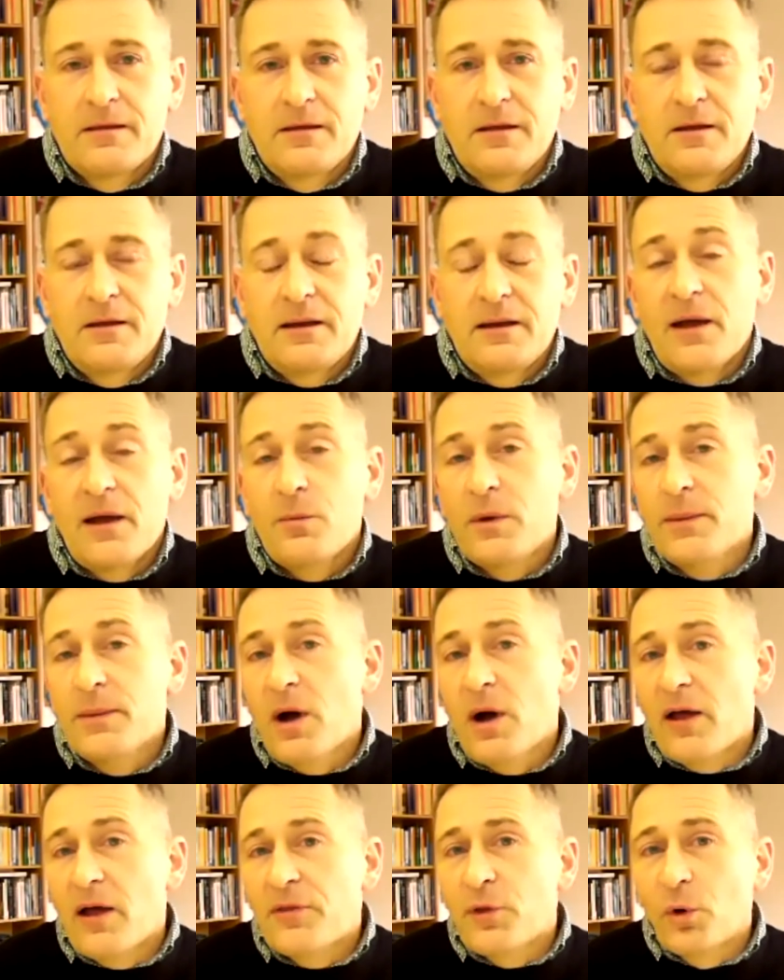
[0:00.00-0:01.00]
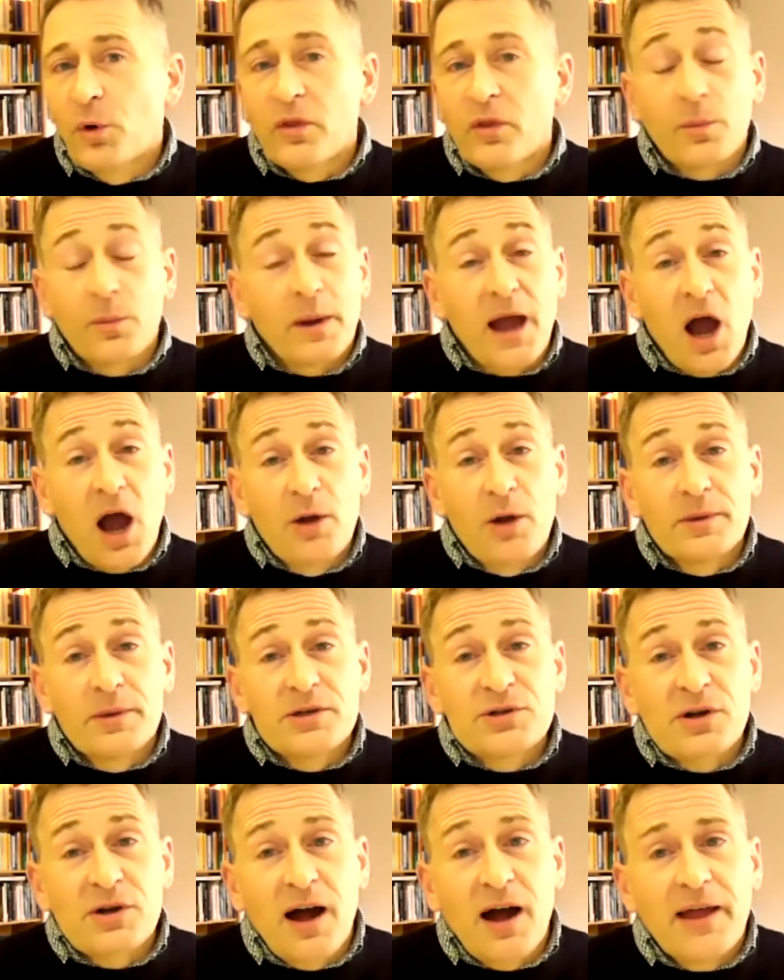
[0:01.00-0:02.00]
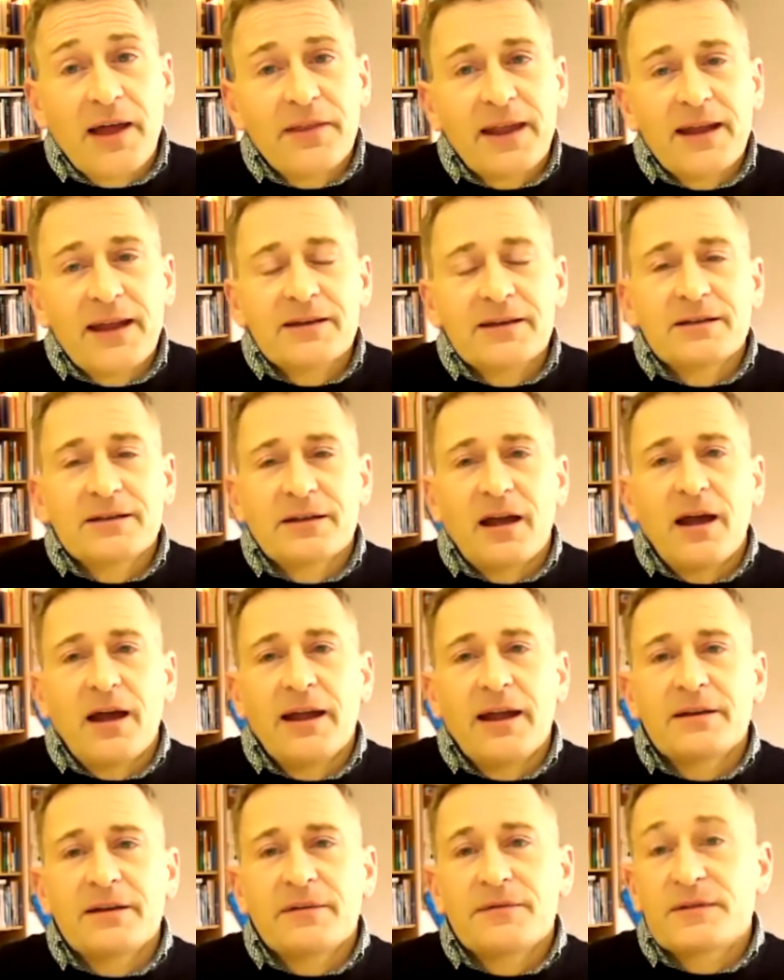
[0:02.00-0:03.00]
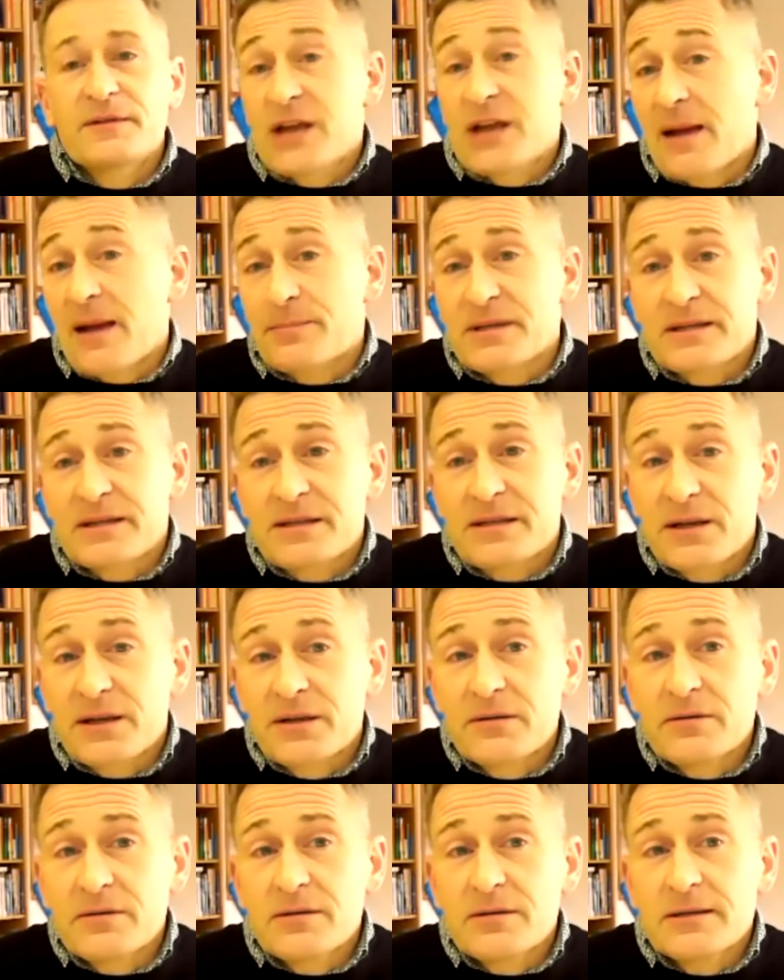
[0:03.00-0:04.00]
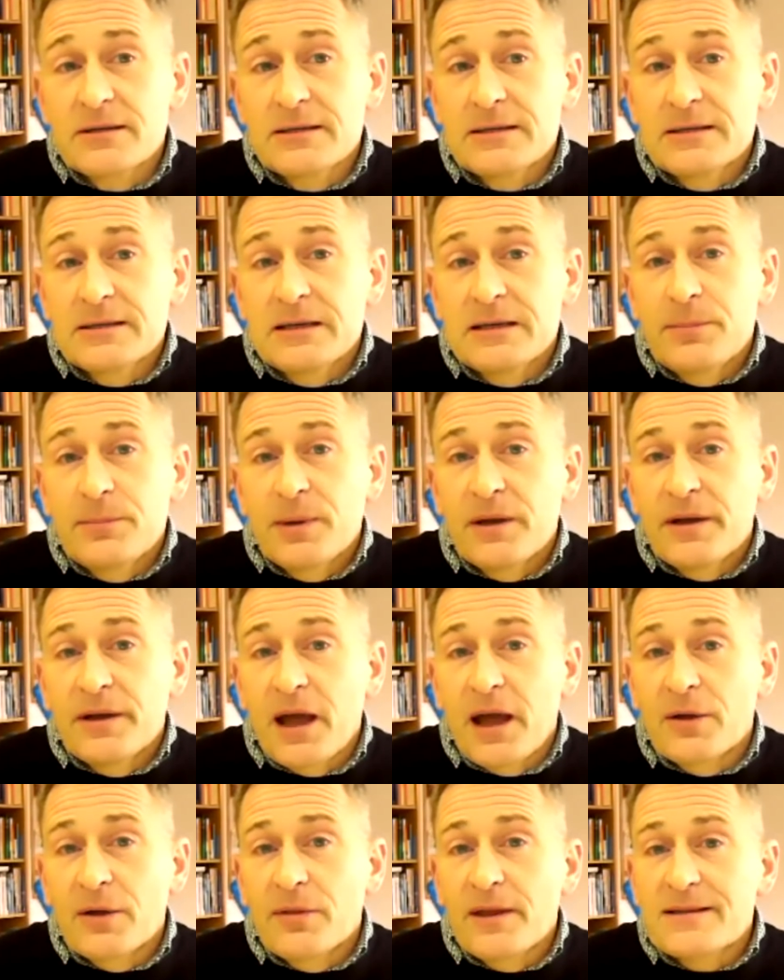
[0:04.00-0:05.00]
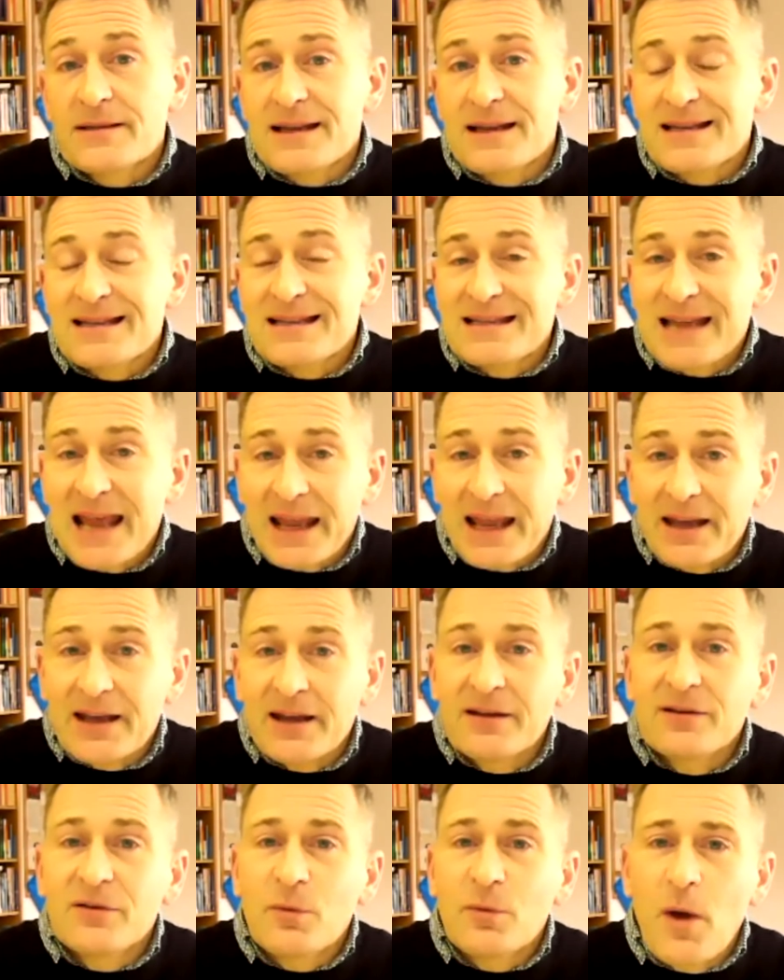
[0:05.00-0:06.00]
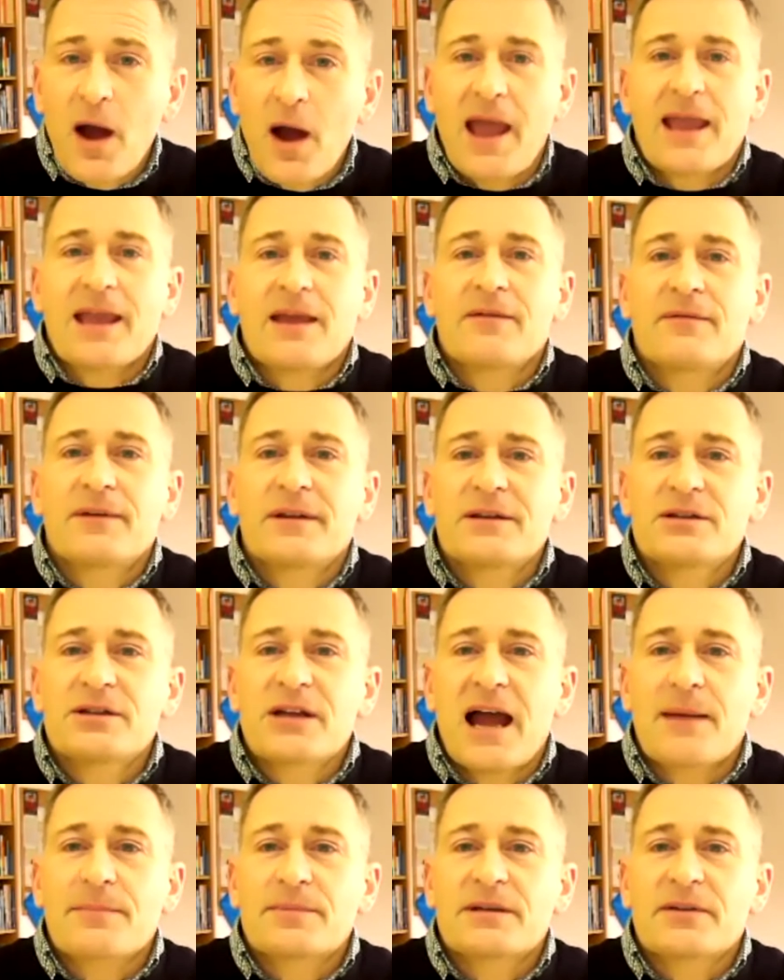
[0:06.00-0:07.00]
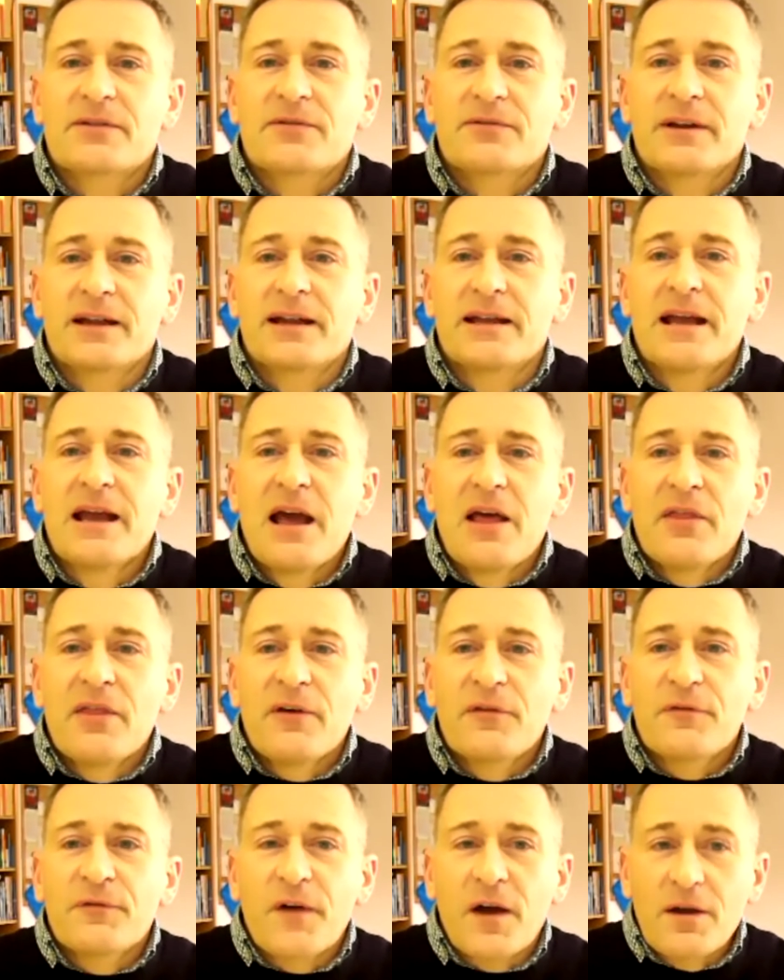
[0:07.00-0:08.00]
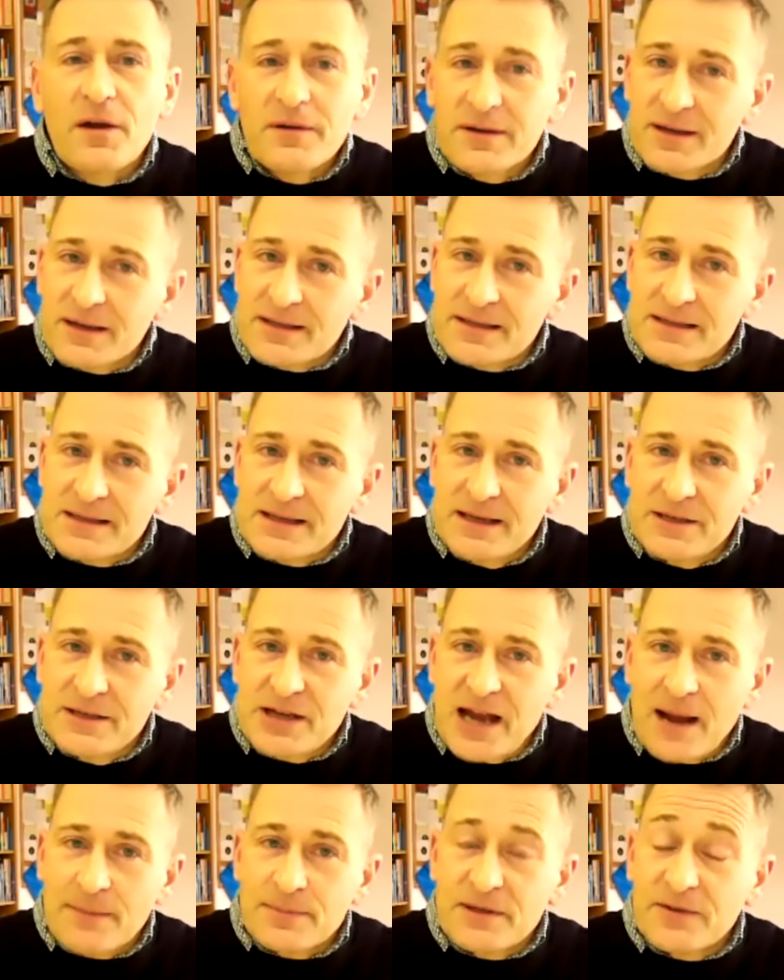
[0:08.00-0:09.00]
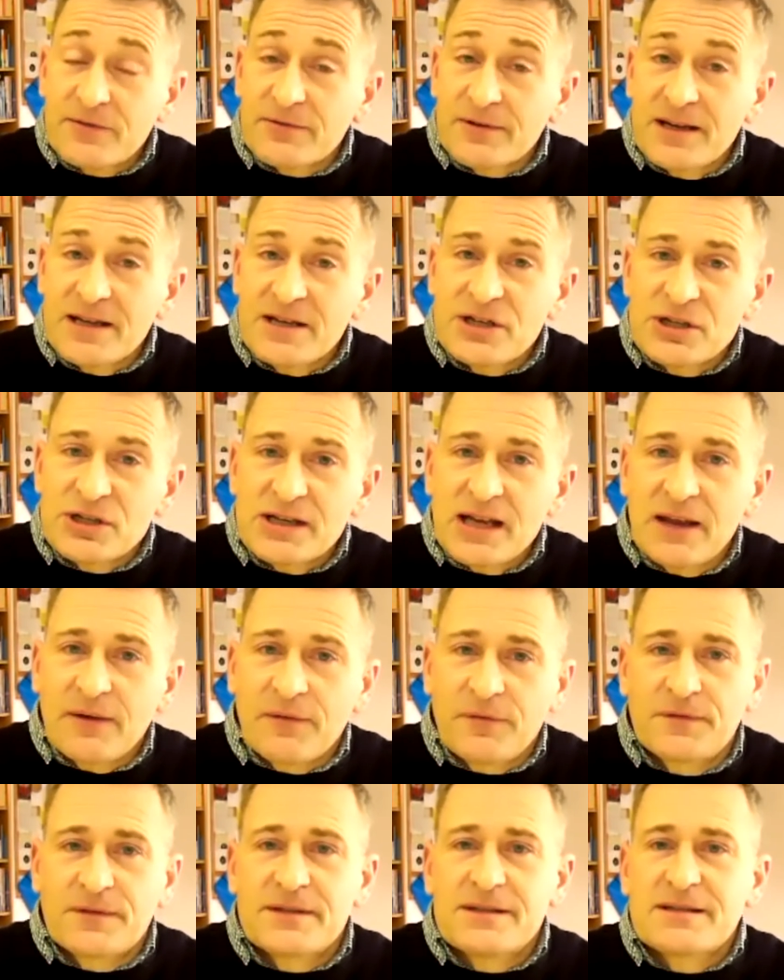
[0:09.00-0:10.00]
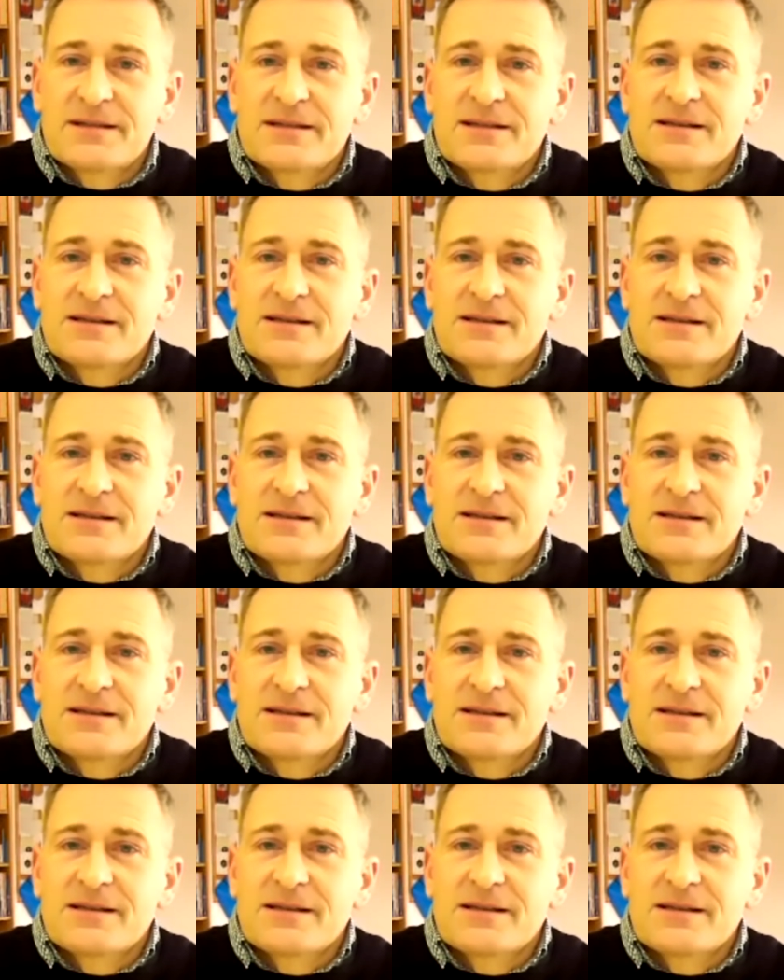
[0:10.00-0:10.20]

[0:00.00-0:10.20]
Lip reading: Now, we might have thought that we're home and dry at the end of chapter 2, but no, there's a second wave in chapter 3. The focus in chapter 3 shifts.